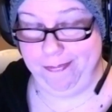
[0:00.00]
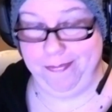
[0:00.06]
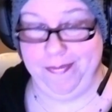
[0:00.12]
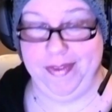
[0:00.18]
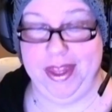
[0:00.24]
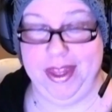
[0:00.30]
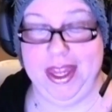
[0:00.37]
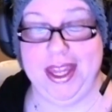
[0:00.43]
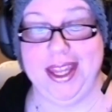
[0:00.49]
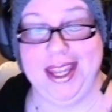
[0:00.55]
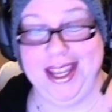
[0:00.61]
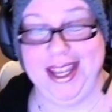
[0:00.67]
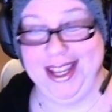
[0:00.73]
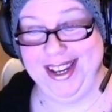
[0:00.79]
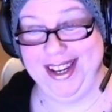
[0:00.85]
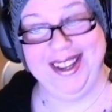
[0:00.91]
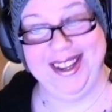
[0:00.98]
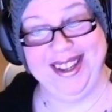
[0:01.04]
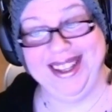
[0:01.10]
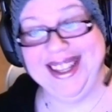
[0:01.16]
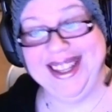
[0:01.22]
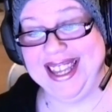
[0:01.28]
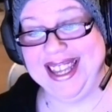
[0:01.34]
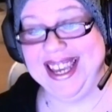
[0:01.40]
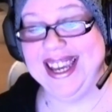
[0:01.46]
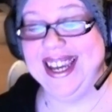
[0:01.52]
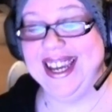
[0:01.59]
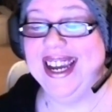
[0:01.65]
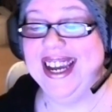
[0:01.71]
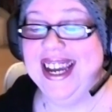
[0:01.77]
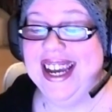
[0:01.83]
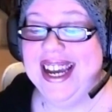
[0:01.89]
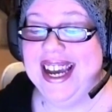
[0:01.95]
yeah, yeah. yeah.
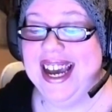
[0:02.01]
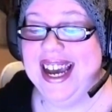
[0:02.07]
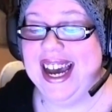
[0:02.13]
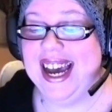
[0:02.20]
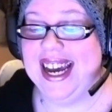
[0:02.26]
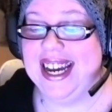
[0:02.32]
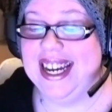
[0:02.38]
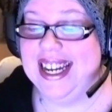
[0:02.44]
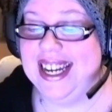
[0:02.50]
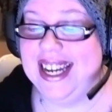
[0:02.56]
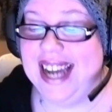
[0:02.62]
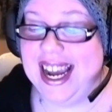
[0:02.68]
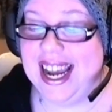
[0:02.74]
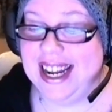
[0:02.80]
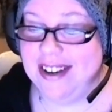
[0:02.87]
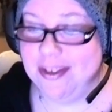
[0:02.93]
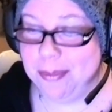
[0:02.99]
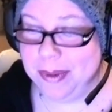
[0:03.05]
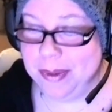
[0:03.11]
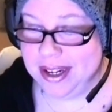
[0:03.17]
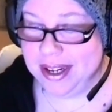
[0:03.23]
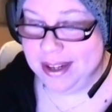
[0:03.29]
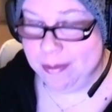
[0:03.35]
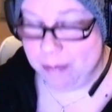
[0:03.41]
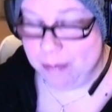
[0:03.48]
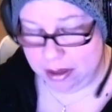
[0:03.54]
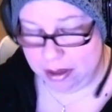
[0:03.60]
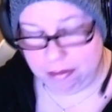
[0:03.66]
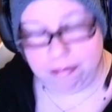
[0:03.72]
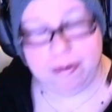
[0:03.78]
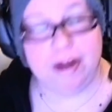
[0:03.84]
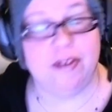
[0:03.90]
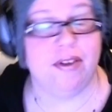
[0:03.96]
Uh, Entropy,
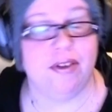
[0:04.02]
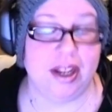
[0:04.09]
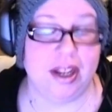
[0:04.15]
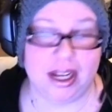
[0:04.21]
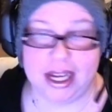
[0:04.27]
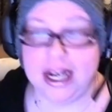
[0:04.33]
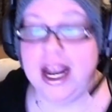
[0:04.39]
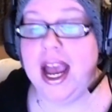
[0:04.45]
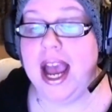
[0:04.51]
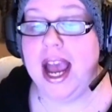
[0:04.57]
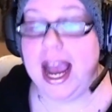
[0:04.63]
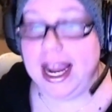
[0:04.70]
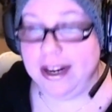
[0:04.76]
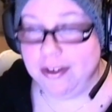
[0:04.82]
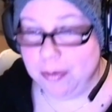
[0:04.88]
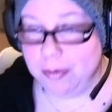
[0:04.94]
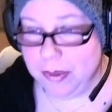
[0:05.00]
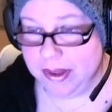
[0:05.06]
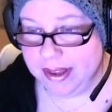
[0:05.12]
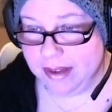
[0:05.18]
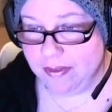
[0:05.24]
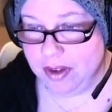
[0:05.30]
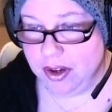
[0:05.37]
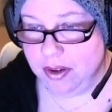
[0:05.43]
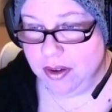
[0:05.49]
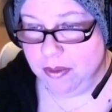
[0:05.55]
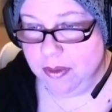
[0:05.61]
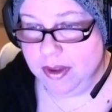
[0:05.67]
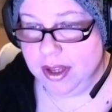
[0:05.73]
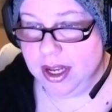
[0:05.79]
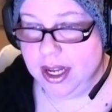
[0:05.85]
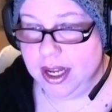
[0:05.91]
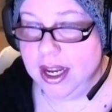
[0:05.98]
oh, I'll try that again. Entropy72
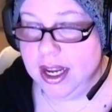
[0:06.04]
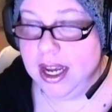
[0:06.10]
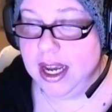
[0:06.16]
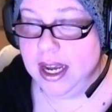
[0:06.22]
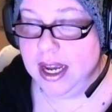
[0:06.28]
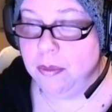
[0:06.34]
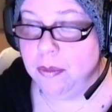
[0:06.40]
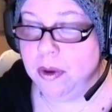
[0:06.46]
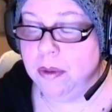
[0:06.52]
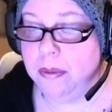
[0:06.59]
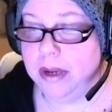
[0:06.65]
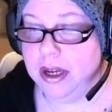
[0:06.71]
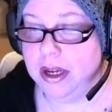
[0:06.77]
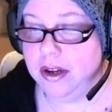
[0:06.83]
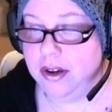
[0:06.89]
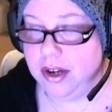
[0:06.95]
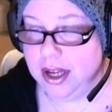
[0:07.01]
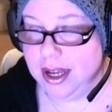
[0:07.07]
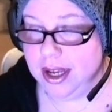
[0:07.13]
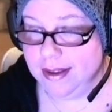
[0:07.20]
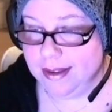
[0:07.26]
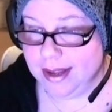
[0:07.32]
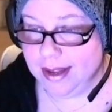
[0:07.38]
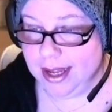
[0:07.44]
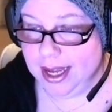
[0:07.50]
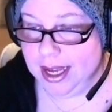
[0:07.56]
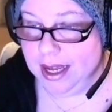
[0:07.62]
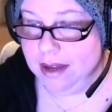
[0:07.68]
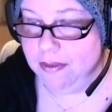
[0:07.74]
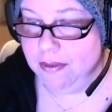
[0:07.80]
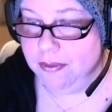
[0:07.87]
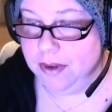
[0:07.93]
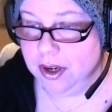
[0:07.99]
said, In what way are
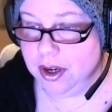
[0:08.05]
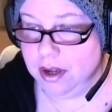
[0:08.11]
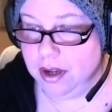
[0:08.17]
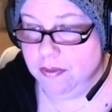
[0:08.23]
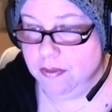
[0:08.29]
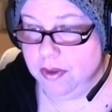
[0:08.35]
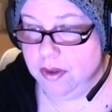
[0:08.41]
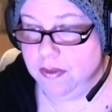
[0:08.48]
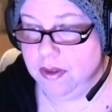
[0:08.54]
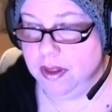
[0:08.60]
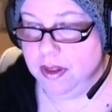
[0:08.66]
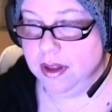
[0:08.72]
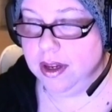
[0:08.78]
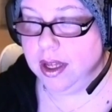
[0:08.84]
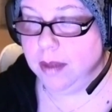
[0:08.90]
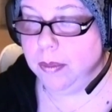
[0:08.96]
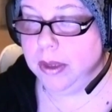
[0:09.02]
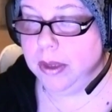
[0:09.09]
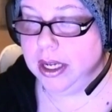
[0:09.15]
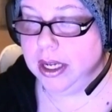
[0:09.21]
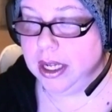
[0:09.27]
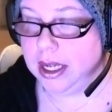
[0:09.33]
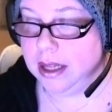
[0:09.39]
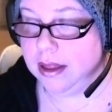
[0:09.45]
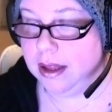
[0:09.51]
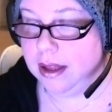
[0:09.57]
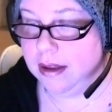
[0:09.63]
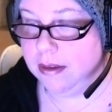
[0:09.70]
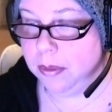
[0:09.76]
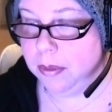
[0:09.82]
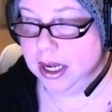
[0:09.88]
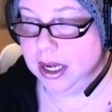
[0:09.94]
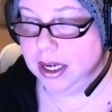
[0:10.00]
GSK officially involved in the TPD? They
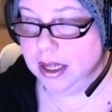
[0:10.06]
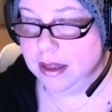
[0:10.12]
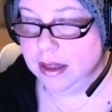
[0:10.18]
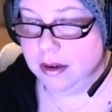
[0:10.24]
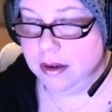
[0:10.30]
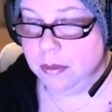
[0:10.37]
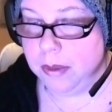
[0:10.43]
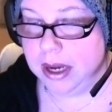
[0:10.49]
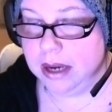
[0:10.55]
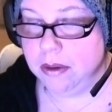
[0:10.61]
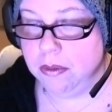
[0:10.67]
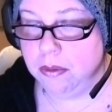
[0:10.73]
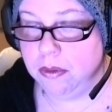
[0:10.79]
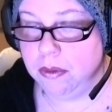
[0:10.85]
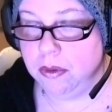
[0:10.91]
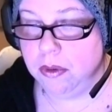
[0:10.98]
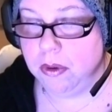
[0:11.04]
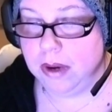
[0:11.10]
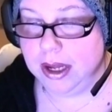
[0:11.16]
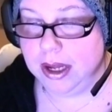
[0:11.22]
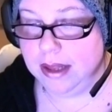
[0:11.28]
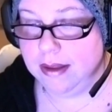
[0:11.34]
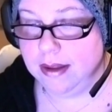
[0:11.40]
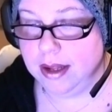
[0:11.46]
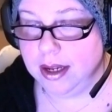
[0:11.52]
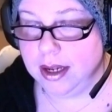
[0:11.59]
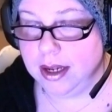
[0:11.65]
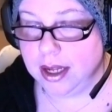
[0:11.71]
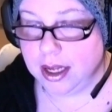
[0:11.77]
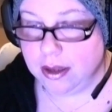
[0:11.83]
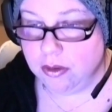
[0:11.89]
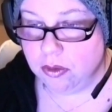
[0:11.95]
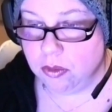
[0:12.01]
supply neither tobacco nor
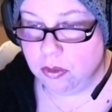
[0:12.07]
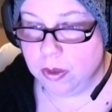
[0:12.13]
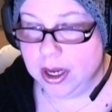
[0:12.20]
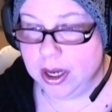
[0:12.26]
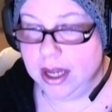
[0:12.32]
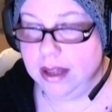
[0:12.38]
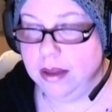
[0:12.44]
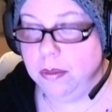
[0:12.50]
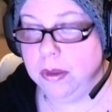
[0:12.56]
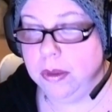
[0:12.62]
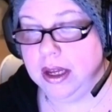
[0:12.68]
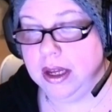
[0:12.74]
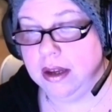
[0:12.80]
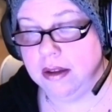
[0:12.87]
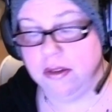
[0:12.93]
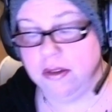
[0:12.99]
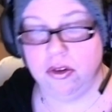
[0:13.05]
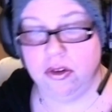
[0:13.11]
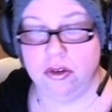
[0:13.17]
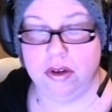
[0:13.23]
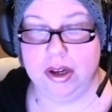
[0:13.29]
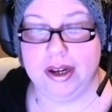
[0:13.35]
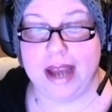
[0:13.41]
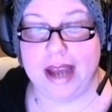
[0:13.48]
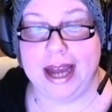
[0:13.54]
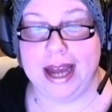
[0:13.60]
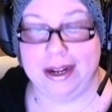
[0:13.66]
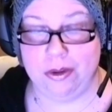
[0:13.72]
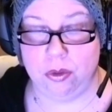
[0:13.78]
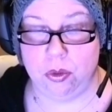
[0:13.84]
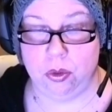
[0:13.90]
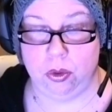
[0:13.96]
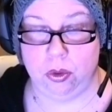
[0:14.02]
NCD, so why are they being consulted
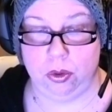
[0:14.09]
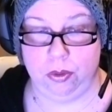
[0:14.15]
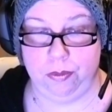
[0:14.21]
at all?